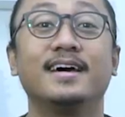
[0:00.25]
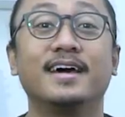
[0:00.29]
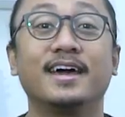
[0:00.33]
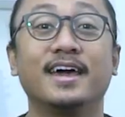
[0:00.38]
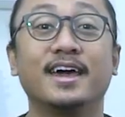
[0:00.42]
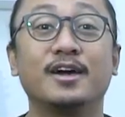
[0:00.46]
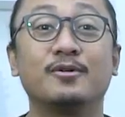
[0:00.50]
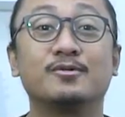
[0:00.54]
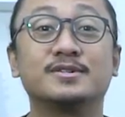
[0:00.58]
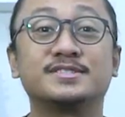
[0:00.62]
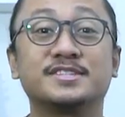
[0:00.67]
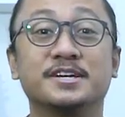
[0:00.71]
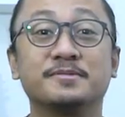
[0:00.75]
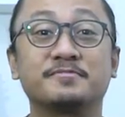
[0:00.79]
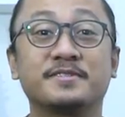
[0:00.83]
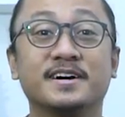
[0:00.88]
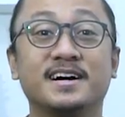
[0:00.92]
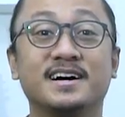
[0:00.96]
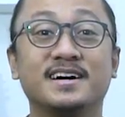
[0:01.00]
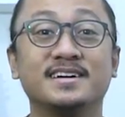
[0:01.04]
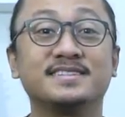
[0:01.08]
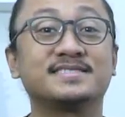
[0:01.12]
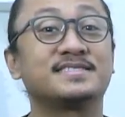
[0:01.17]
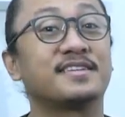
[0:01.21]
Hey, what's up,
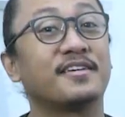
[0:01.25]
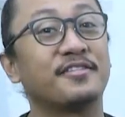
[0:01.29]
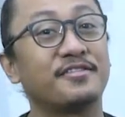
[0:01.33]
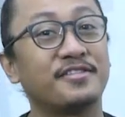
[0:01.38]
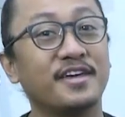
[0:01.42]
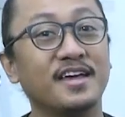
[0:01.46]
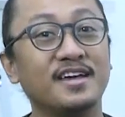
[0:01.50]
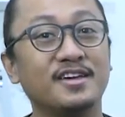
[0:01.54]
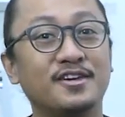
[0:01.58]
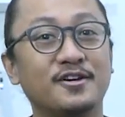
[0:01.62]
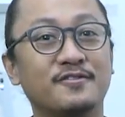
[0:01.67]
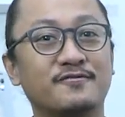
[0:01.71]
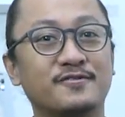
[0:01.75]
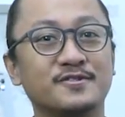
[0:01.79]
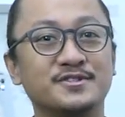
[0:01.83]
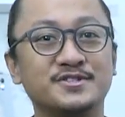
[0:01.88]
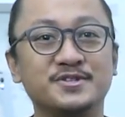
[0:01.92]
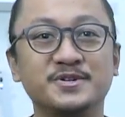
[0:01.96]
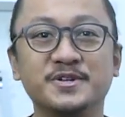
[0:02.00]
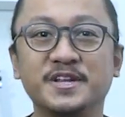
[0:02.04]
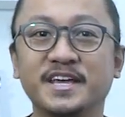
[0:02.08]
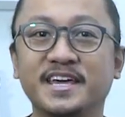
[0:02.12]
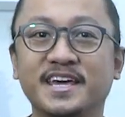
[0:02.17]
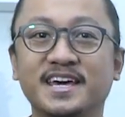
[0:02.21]
guys? Thank you for
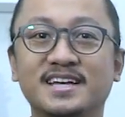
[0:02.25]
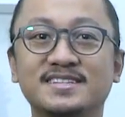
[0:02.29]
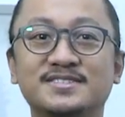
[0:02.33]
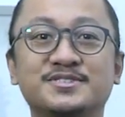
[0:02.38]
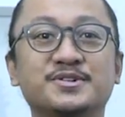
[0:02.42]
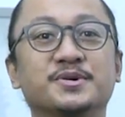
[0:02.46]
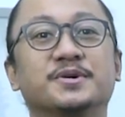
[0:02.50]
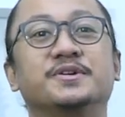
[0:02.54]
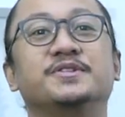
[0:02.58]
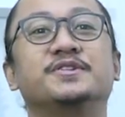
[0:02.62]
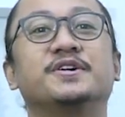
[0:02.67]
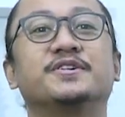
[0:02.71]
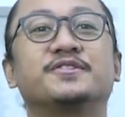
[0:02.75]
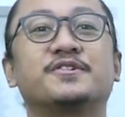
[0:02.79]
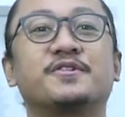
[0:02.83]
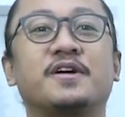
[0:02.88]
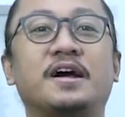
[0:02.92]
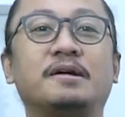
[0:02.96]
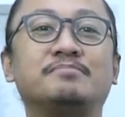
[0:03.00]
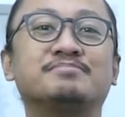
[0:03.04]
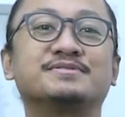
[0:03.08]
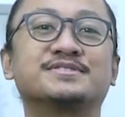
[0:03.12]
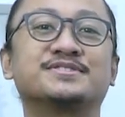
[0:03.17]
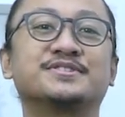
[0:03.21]
tuning in to another
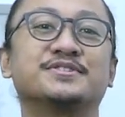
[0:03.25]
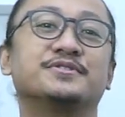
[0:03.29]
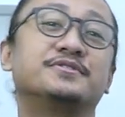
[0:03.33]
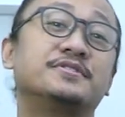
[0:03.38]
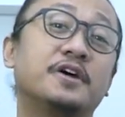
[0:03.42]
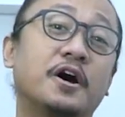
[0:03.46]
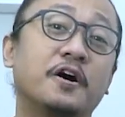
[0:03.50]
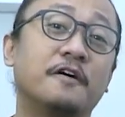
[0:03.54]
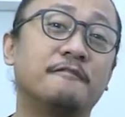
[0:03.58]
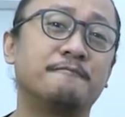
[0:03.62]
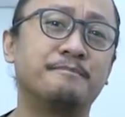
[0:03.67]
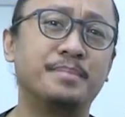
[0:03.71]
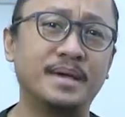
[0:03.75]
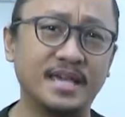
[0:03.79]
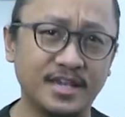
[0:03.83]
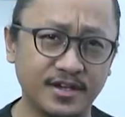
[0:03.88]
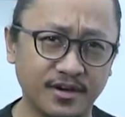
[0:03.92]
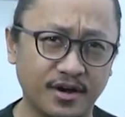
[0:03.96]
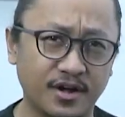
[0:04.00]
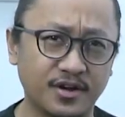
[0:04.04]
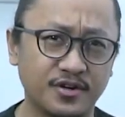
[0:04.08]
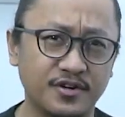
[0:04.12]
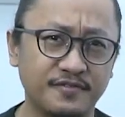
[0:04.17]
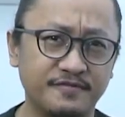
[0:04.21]
episode of
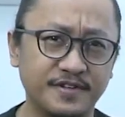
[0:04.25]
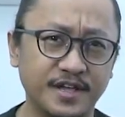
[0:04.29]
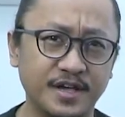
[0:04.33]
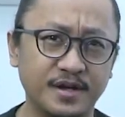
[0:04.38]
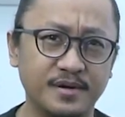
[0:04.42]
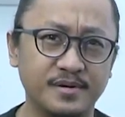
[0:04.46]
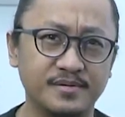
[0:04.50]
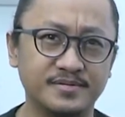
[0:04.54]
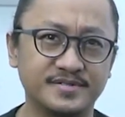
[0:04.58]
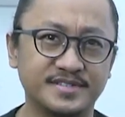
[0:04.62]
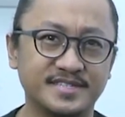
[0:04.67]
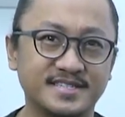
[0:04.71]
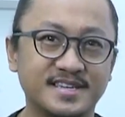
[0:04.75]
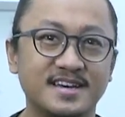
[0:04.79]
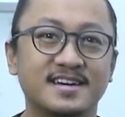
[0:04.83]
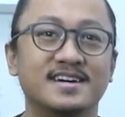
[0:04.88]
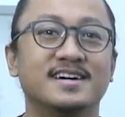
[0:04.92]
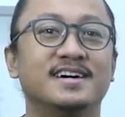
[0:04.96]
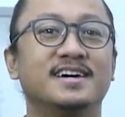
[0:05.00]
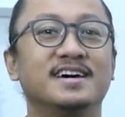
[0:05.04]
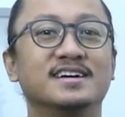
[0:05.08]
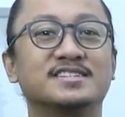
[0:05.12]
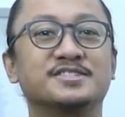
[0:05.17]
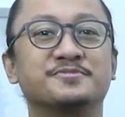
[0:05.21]
Beyond Reviews.
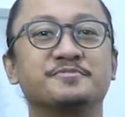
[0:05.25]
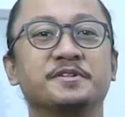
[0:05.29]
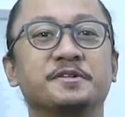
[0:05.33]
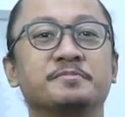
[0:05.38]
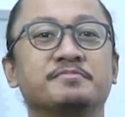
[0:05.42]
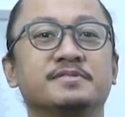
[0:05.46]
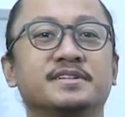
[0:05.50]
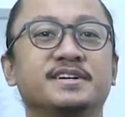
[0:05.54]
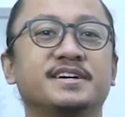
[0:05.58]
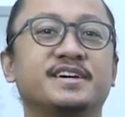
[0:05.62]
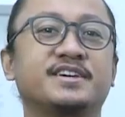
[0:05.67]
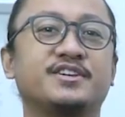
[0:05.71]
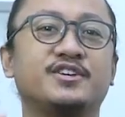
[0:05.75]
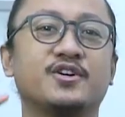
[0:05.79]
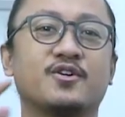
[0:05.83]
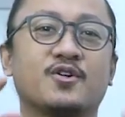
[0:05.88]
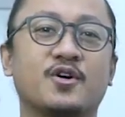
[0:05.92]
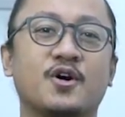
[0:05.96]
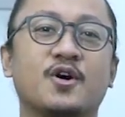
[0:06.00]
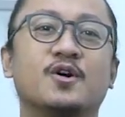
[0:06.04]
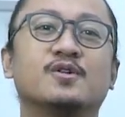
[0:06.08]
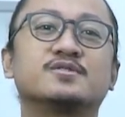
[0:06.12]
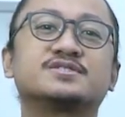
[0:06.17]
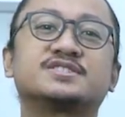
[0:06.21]
It's me, Blake, your
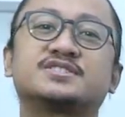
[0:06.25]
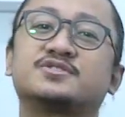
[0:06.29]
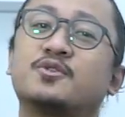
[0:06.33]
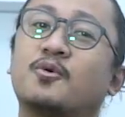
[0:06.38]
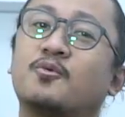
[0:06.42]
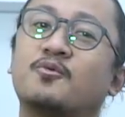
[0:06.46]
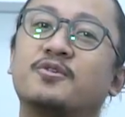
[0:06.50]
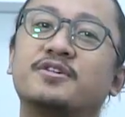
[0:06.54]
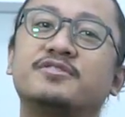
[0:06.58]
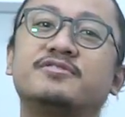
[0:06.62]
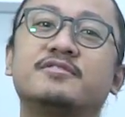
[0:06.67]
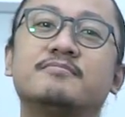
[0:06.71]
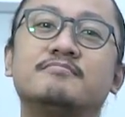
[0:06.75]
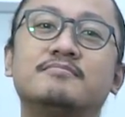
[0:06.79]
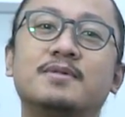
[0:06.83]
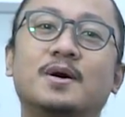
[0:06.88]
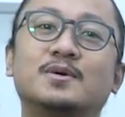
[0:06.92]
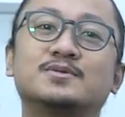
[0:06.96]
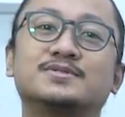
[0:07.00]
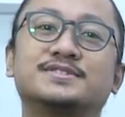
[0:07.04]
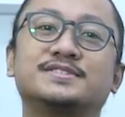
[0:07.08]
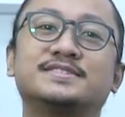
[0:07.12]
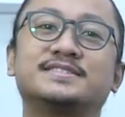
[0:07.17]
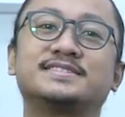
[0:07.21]
host with the
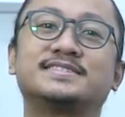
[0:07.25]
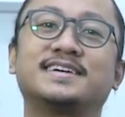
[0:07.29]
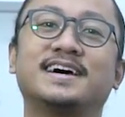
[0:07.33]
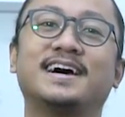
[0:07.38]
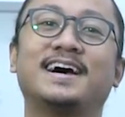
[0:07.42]
most.